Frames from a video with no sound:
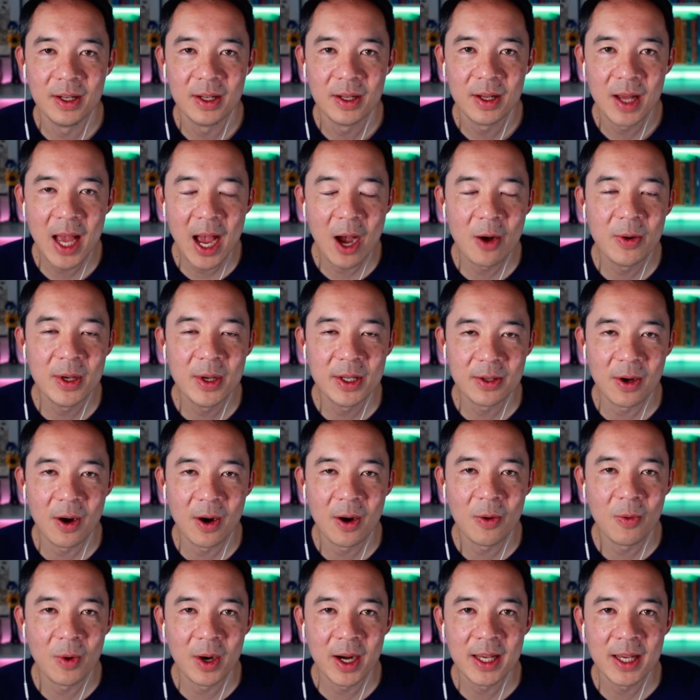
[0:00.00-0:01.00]
how his
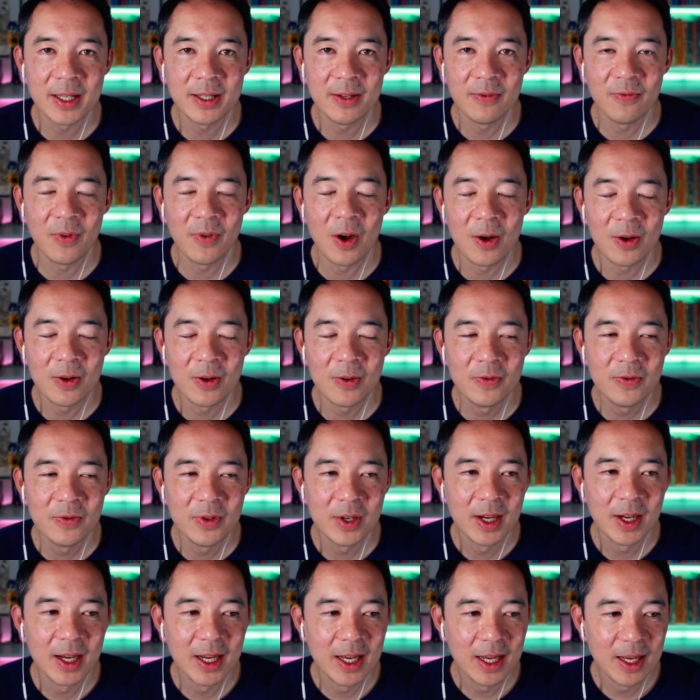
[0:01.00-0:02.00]
artwork has
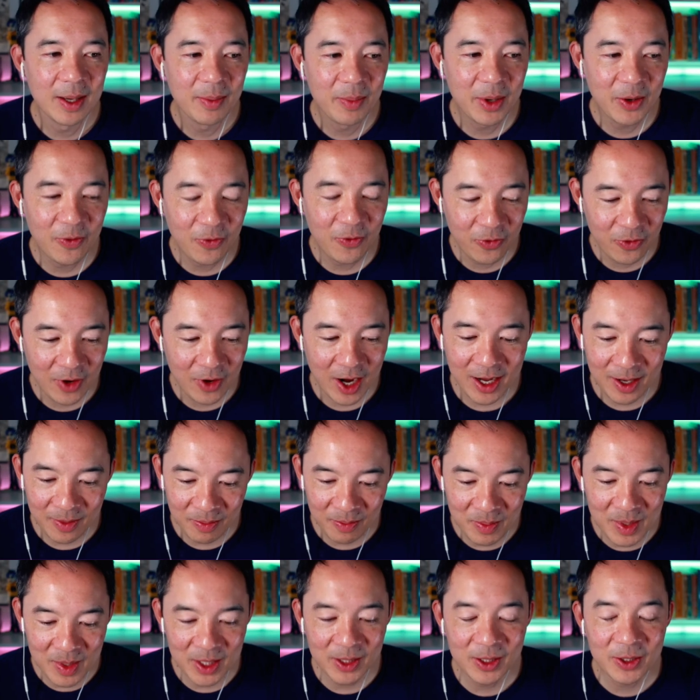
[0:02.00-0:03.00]
evolved. But
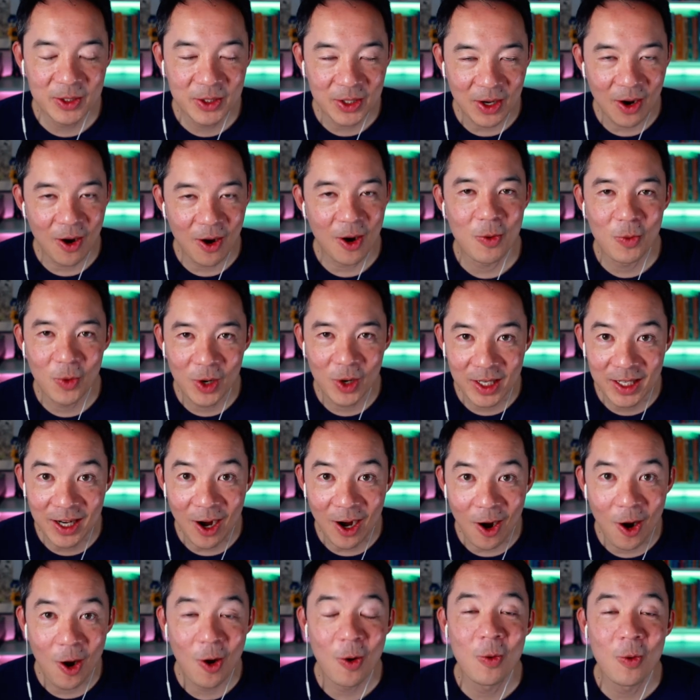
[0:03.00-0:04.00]
Frank Miller's artwork
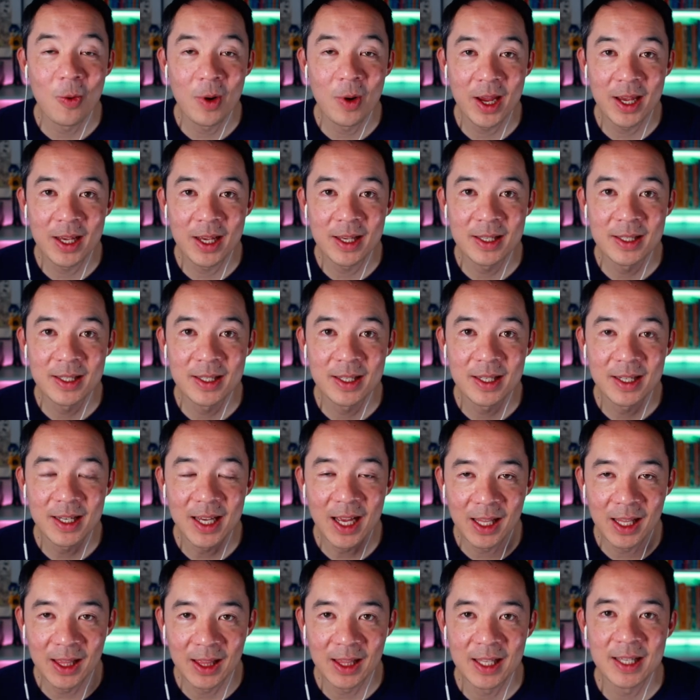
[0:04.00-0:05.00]
always
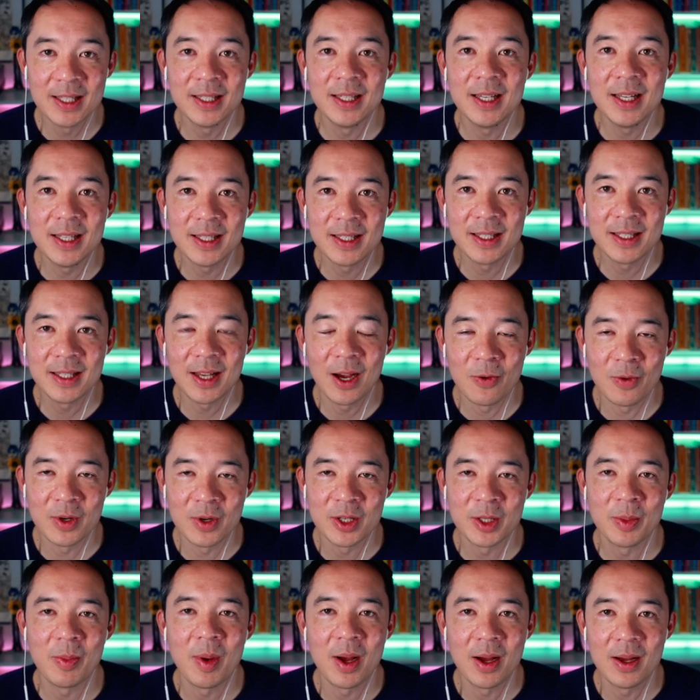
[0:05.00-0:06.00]
elicits a
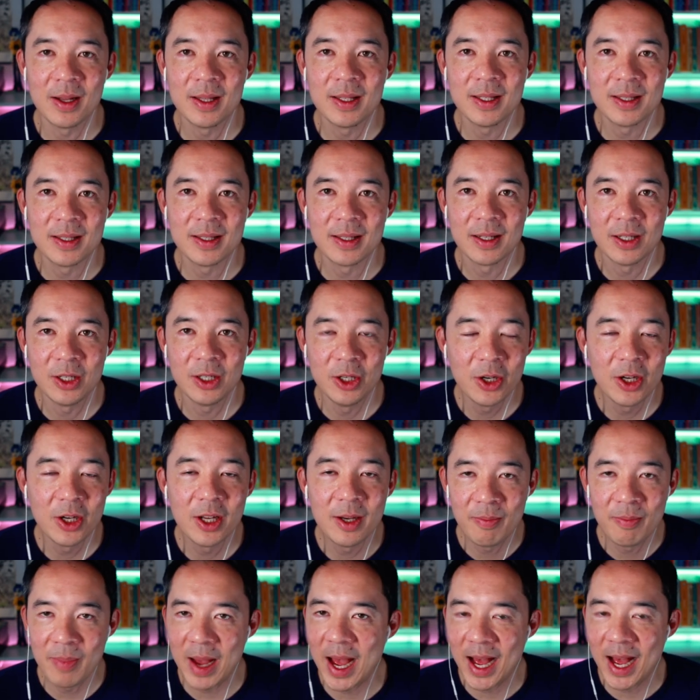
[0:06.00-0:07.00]
response,
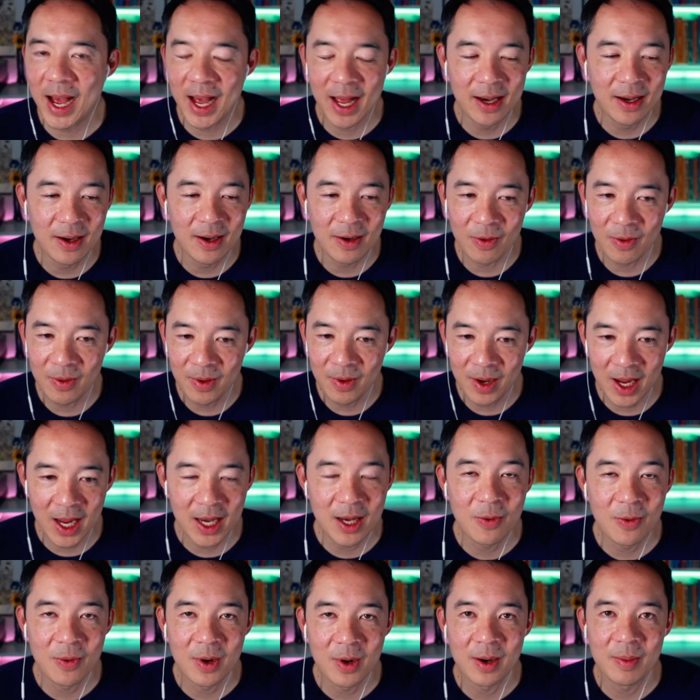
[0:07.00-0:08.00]
good, bad,
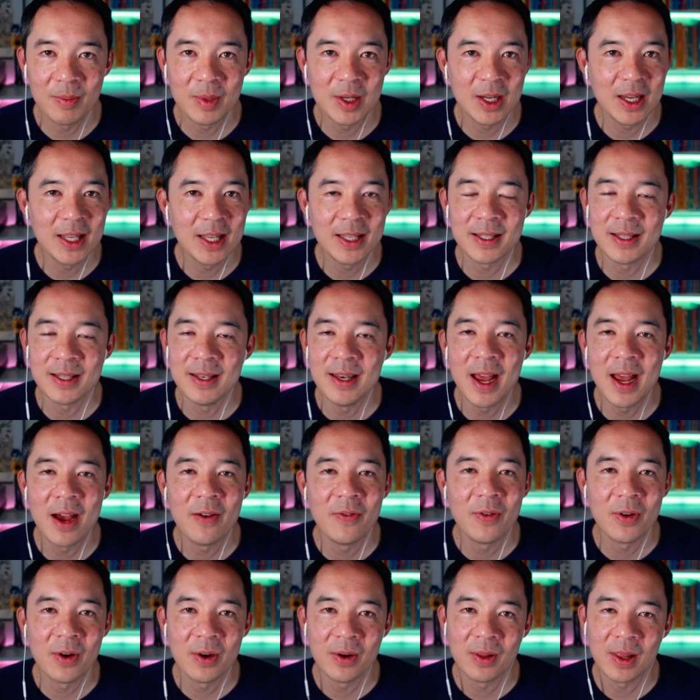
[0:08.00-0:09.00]
anywhere in between. It's
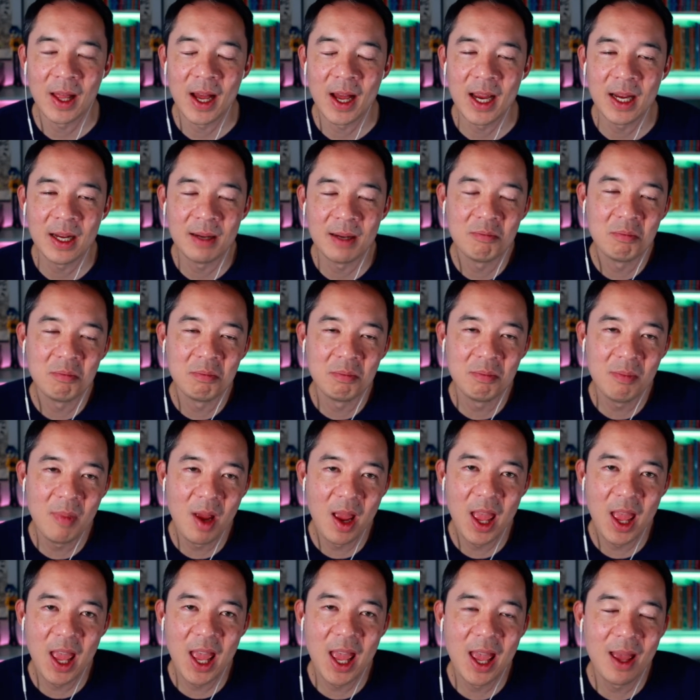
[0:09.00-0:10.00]
never like
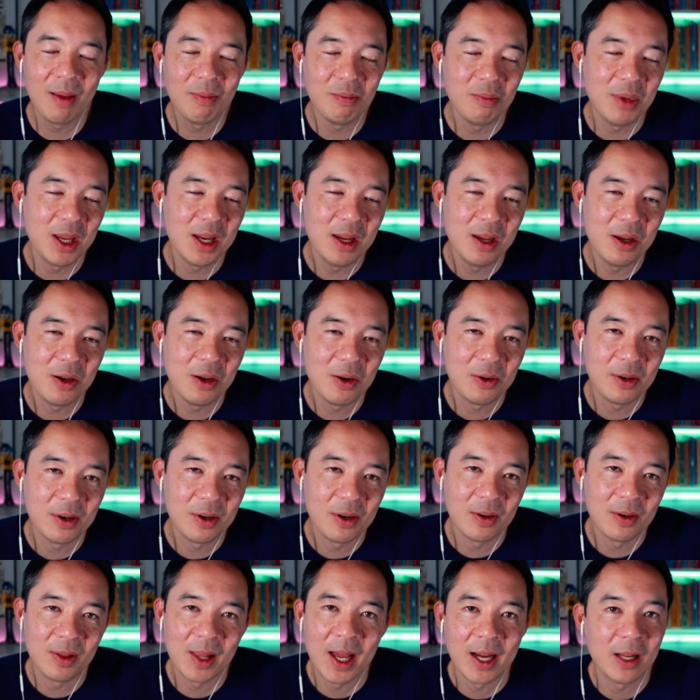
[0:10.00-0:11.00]

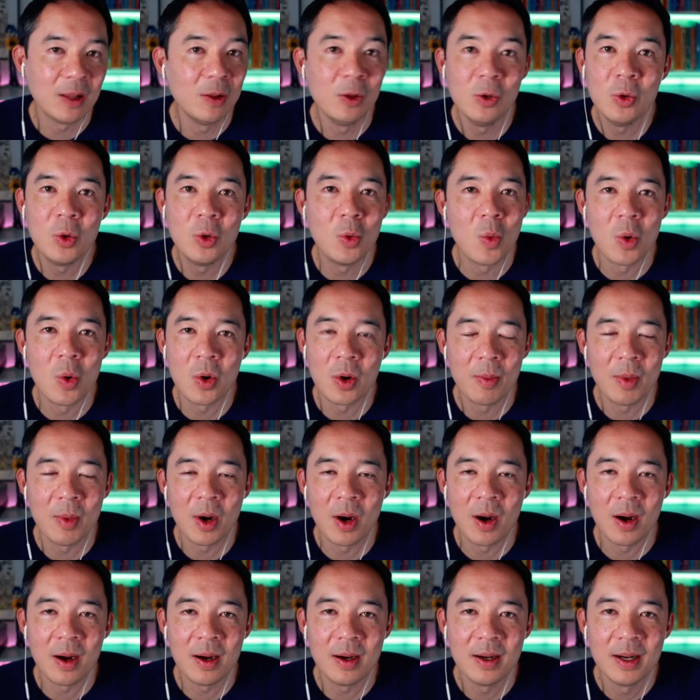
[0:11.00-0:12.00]
mediocre, like lukewarm
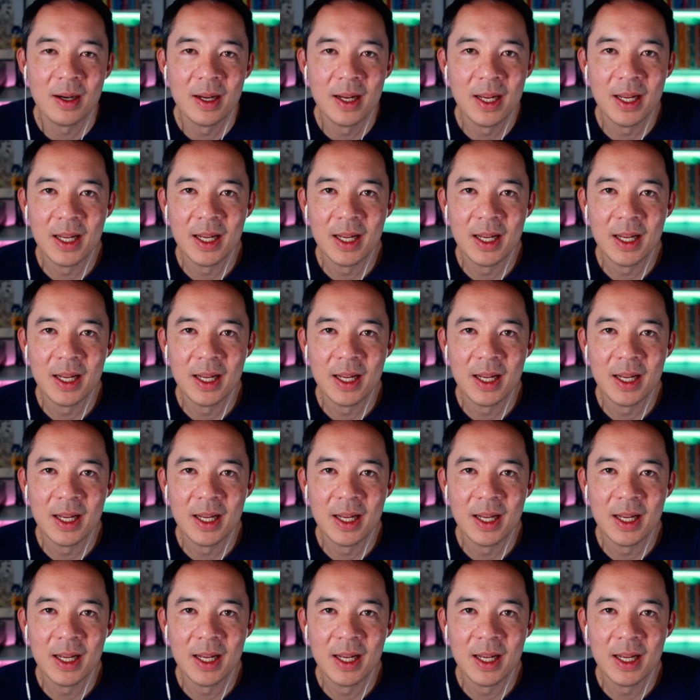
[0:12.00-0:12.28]
art.